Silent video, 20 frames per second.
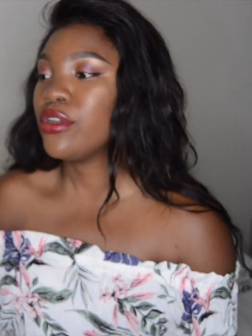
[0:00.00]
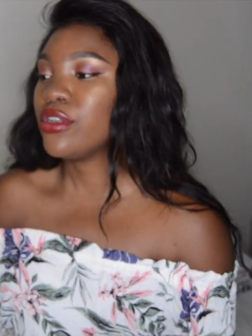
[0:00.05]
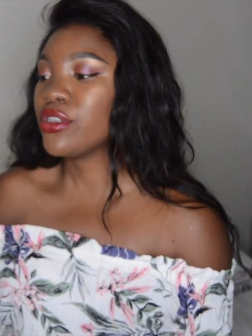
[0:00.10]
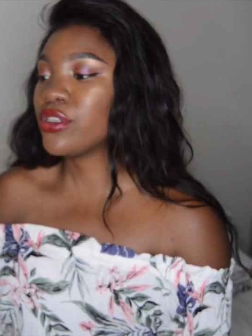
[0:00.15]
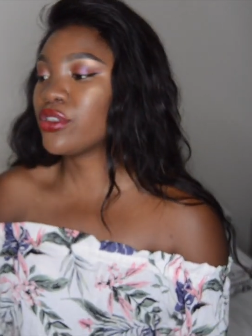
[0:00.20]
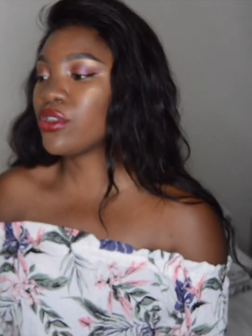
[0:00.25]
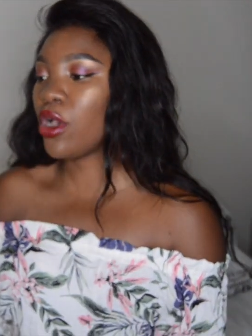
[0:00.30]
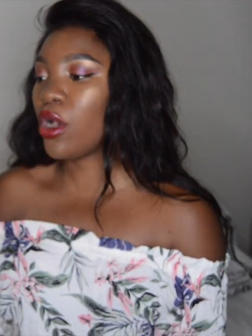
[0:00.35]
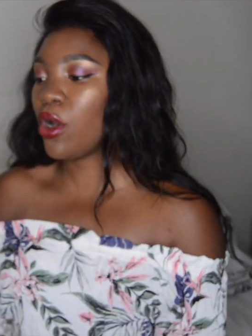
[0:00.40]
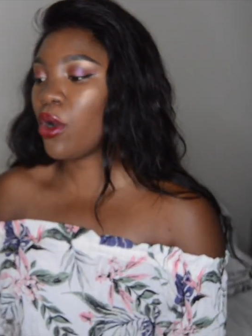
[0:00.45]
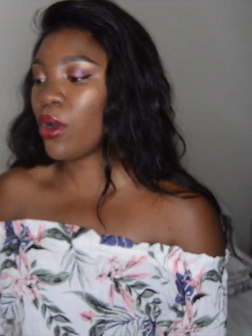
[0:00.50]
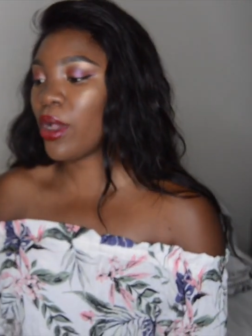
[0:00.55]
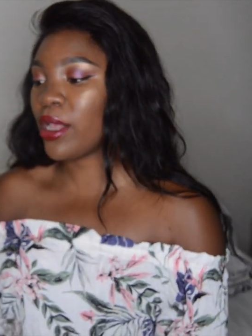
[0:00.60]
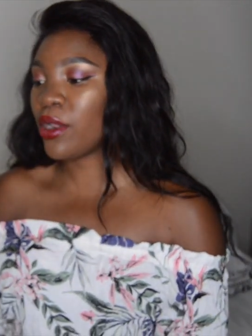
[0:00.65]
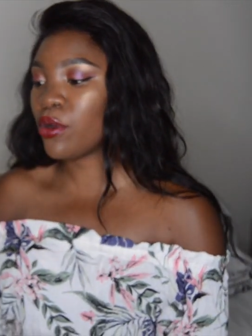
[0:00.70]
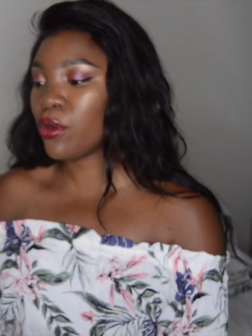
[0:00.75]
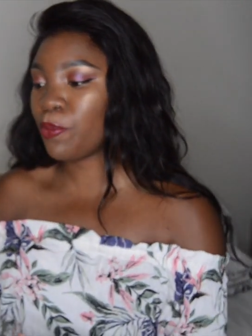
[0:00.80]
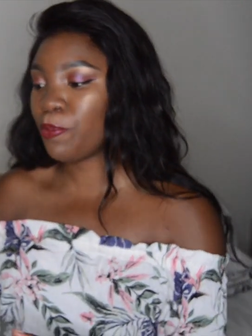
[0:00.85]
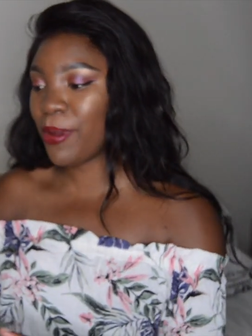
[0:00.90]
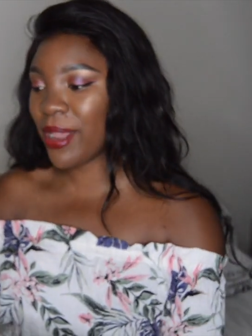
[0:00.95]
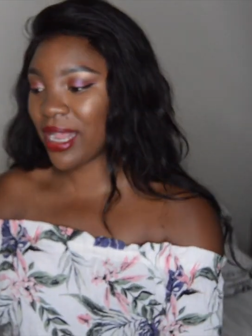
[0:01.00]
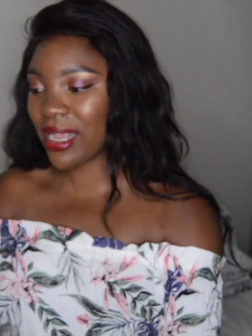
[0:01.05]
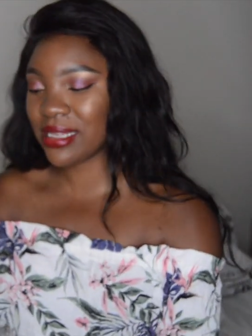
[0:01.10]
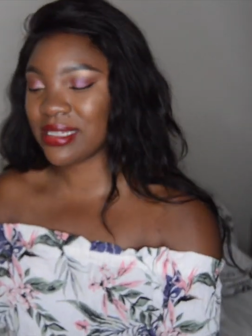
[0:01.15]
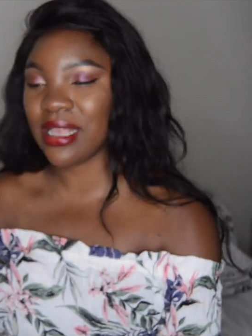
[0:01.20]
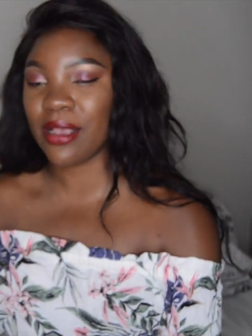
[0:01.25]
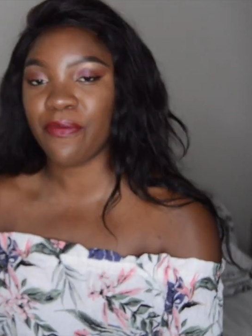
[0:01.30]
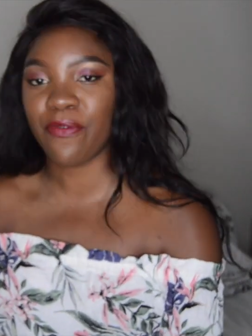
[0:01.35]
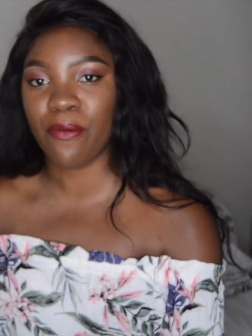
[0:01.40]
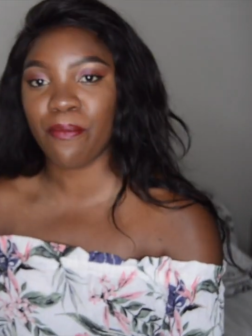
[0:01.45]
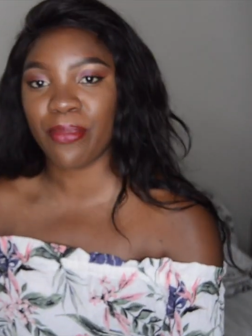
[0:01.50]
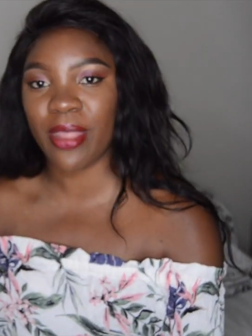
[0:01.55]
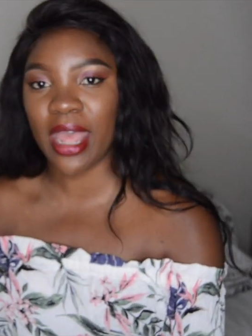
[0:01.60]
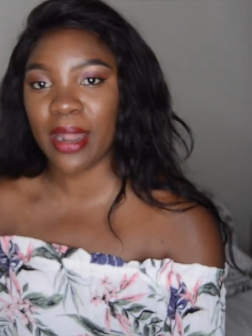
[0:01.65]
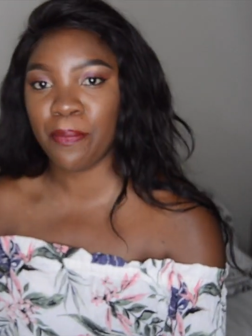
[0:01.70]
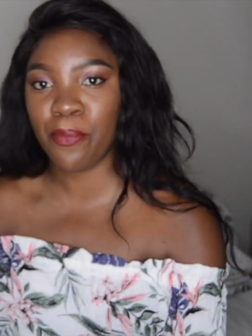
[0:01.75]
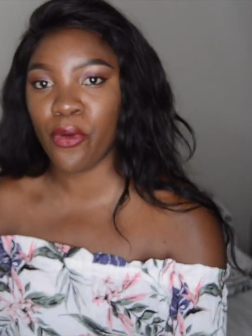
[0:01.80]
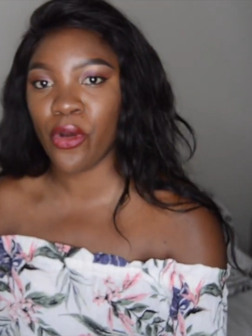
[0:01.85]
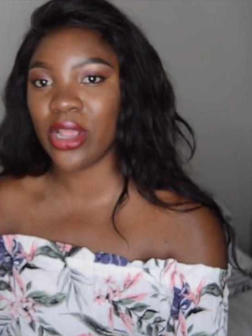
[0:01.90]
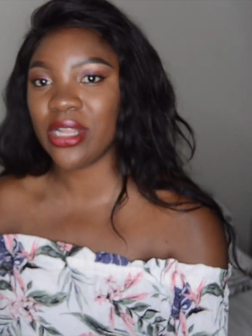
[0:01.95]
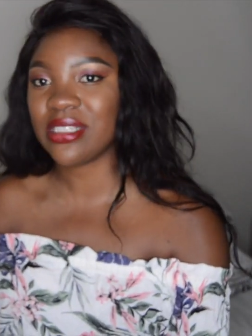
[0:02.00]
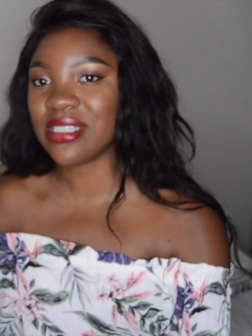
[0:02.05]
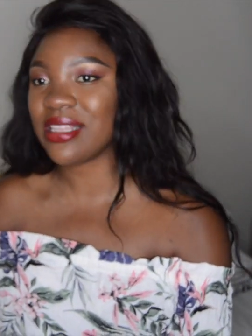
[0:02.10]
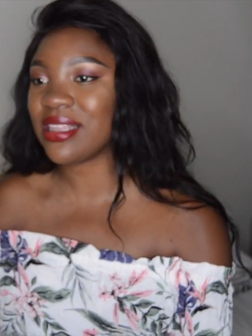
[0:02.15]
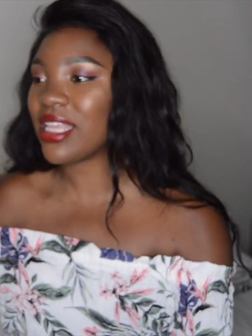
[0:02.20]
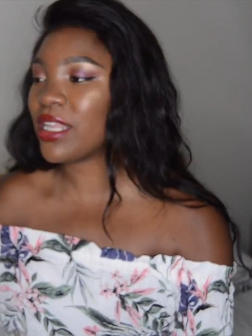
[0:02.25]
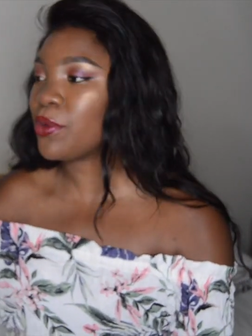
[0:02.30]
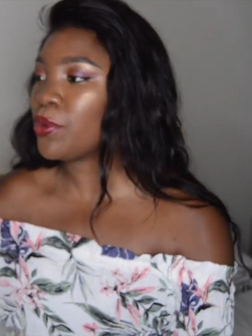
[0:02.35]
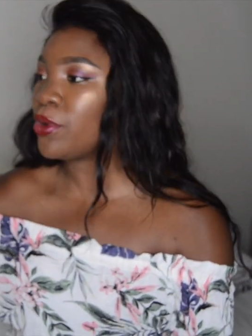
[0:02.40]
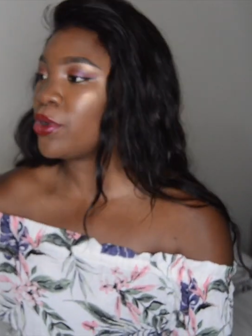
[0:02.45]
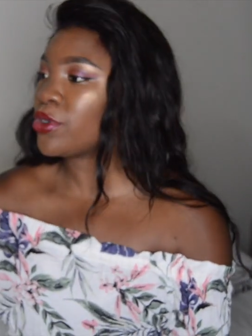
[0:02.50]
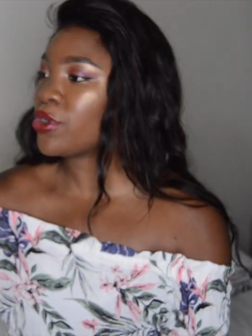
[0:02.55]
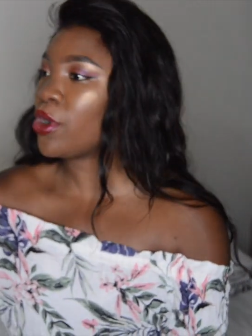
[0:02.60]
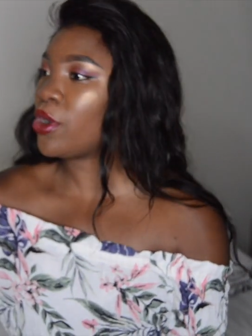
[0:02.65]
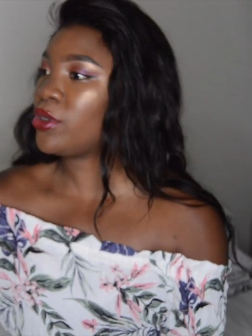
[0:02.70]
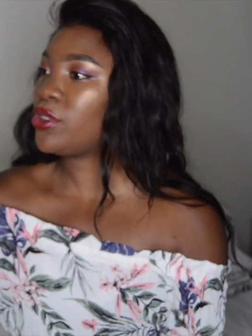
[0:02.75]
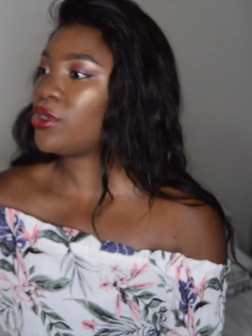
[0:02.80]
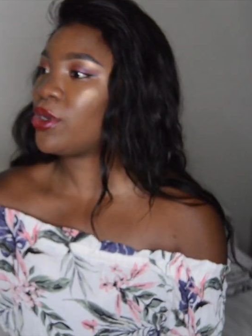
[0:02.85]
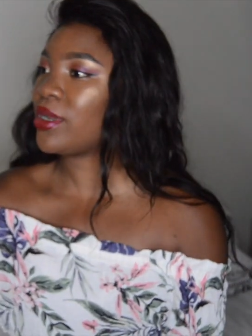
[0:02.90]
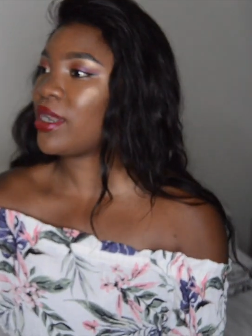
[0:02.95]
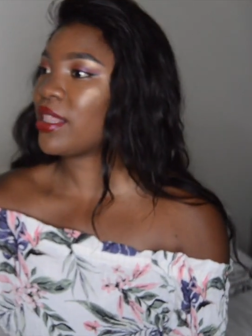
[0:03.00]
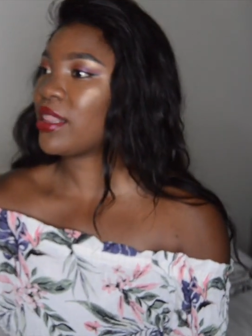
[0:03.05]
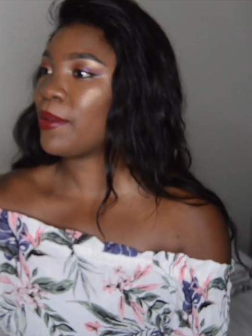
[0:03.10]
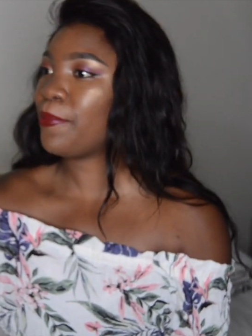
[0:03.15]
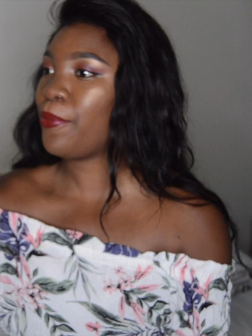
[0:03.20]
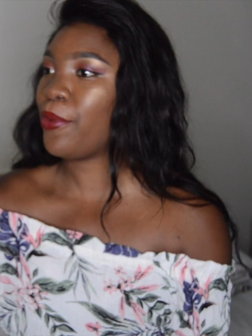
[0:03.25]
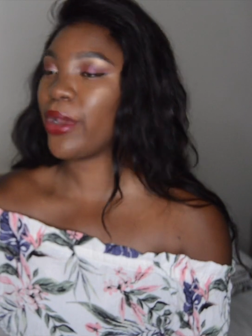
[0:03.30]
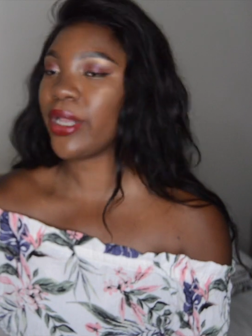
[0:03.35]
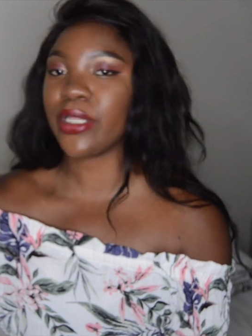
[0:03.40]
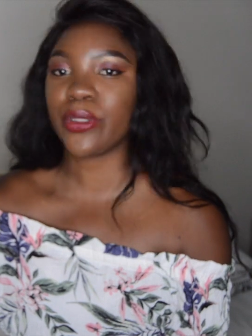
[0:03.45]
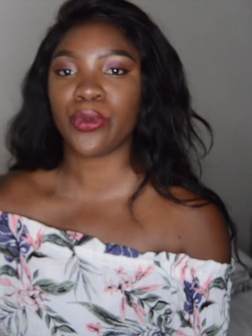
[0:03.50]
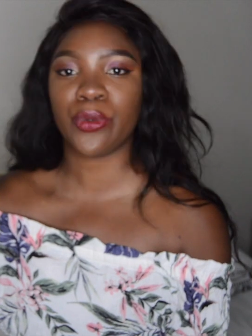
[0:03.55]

So it would pick us up from that point, and then we would go to another point,